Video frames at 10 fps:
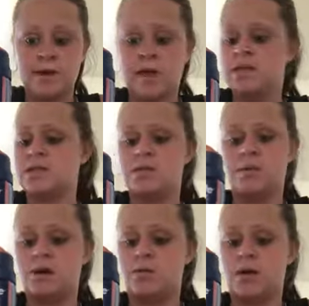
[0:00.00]
It doesn't
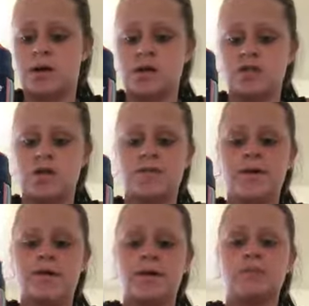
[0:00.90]
matter what kind of shaving
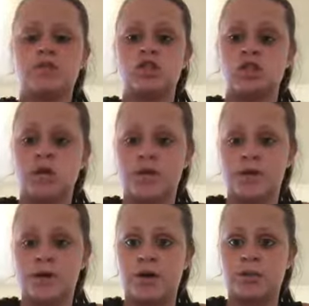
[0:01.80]
cream, just
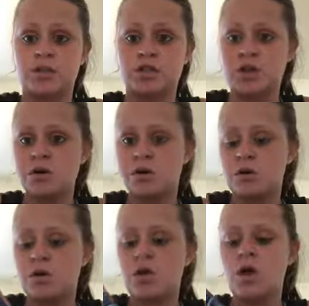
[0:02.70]
shaving cream in
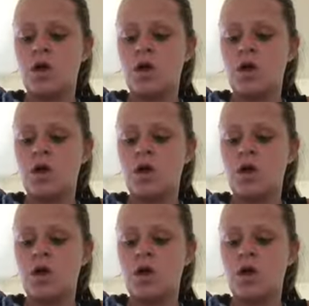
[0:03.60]
general.